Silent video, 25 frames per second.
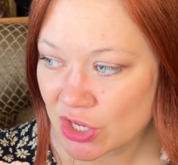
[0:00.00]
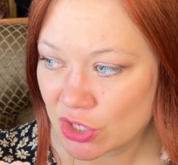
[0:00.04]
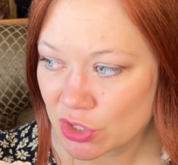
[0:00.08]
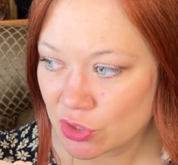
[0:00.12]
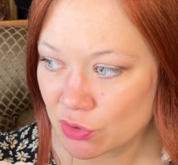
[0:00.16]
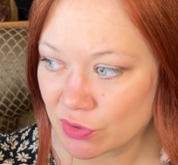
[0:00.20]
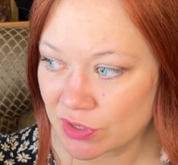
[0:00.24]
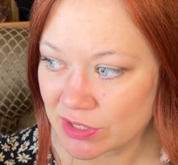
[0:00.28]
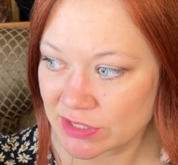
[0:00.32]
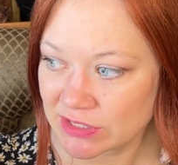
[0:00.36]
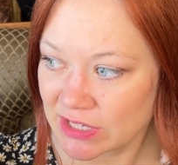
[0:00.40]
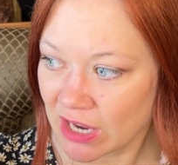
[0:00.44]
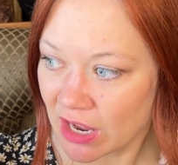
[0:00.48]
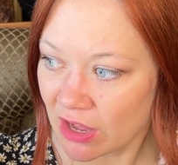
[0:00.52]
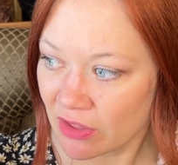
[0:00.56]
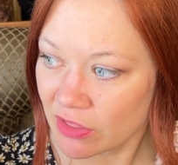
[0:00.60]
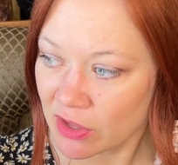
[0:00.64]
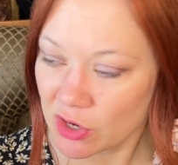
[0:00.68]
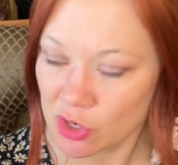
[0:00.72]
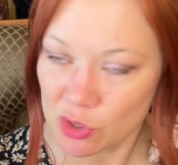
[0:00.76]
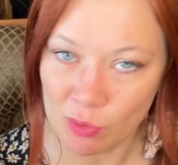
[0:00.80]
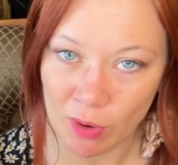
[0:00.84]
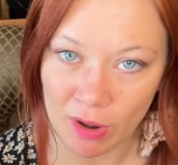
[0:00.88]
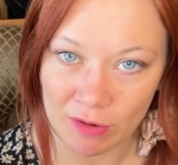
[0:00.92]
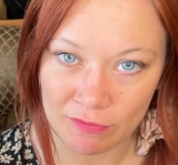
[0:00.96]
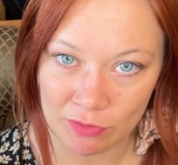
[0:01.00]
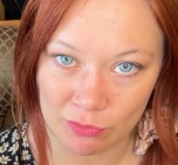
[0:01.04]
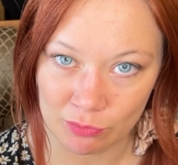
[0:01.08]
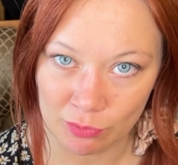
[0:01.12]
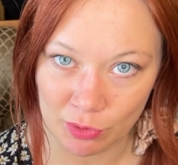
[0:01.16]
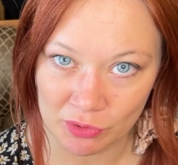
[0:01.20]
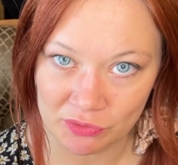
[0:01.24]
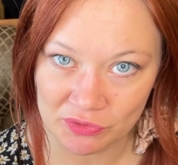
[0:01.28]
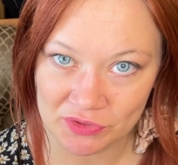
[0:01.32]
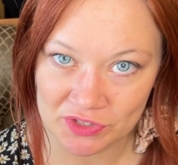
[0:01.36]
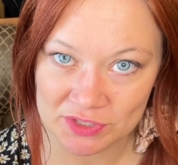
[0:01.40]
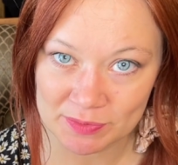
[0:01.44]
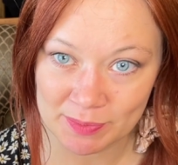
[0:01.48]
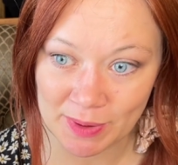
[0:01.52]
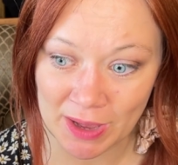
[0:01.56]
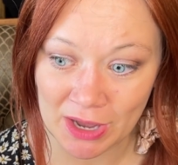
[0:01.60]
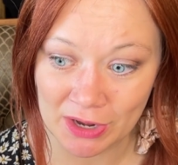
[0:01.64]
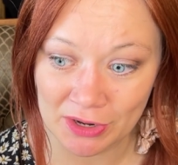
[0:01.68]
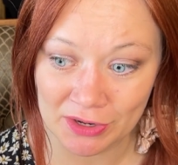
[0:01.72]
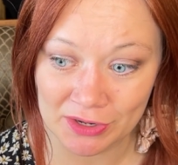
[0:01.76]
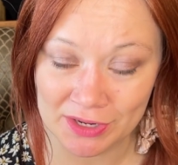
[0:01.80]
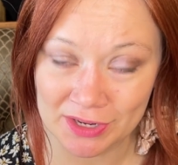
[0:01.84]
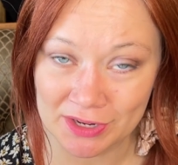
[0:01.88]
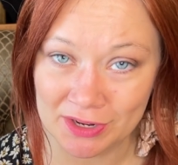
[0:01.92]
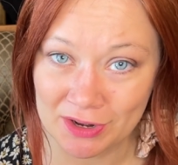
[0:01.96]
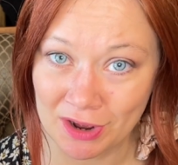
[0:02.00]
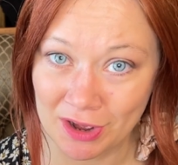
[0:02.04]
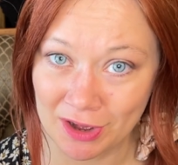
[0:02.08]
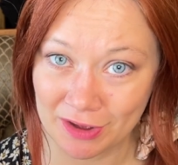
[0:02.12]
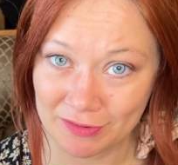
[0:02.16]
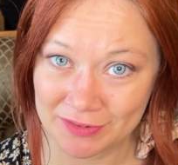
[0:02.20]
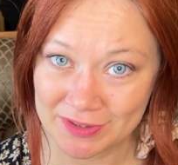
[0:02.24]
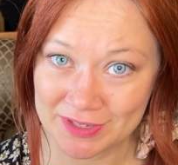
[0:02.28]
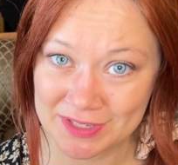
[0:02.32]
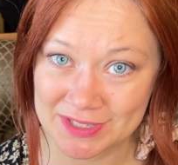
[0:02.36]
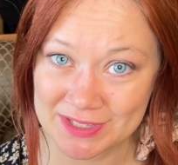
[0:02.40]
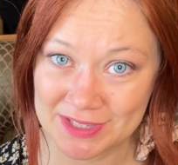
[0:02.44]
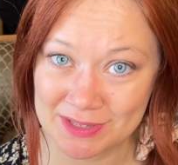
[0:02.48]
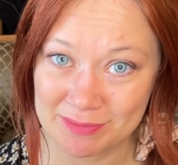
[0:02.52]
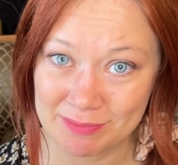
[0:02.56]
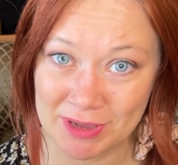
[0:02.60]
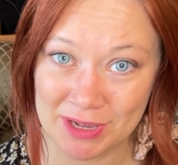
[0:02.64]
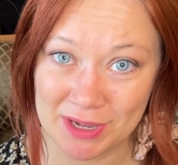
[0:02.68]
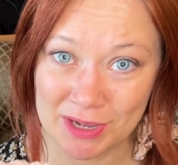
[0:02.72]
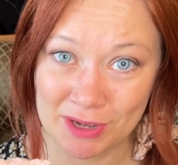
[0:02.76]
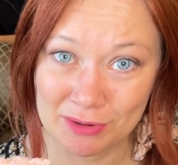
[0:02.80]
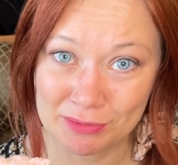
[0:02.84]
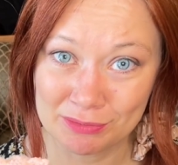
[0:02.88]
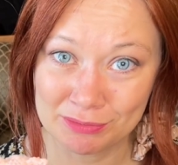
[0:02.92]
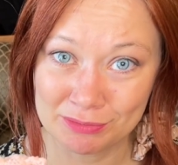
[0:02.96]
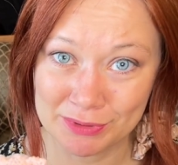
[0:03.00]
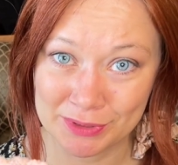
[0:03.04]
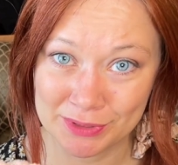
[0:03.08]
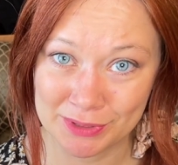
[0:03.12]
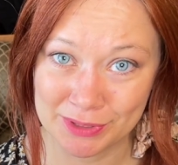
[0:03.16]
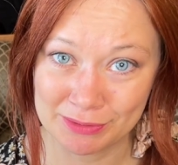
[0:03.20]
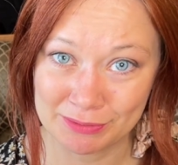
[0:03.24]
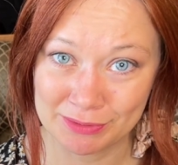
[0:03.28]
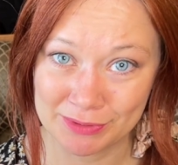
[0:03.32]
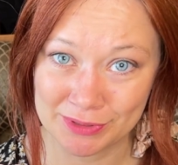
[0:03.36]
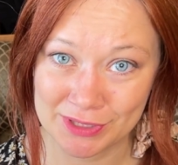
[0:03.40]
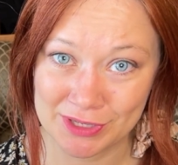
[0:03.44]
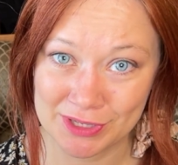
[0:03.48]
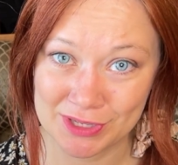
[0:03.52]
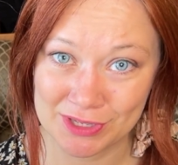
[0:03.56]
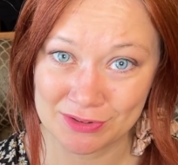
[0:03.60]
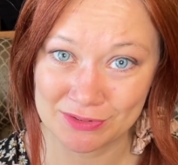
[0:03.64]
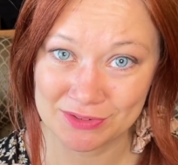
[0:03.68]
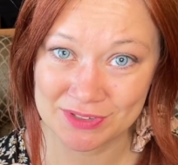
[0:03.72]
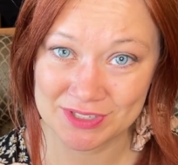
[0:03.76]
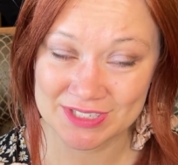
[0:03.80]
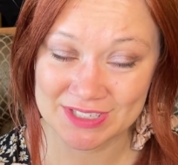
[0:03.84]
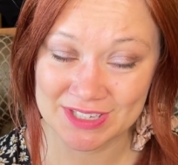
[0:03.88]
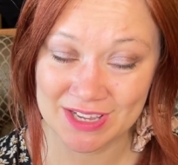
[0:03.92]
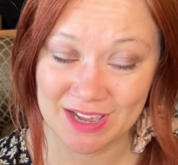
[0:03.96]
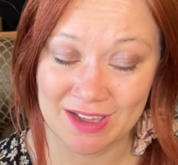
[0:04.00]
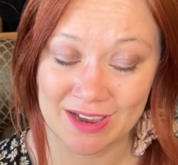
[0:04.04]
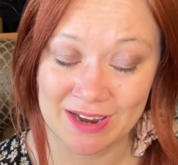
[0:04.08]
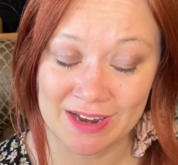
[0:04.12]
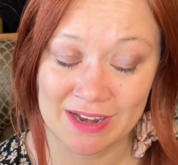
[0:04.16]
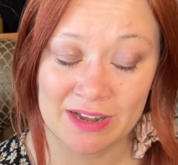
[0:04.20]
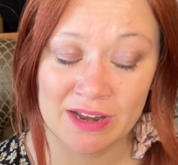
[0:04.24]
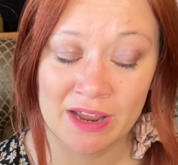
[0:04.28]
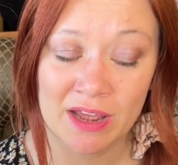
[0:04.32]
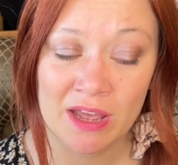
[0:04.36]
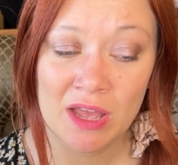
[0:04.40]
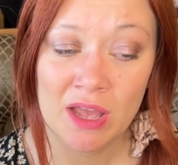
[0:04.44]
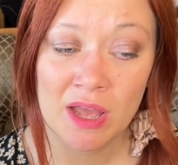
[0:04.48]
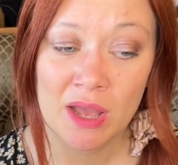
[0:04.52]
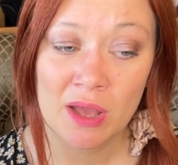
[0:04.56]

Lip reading: You could tell that whoever wrote this pattern can obviously make a really, really cute design,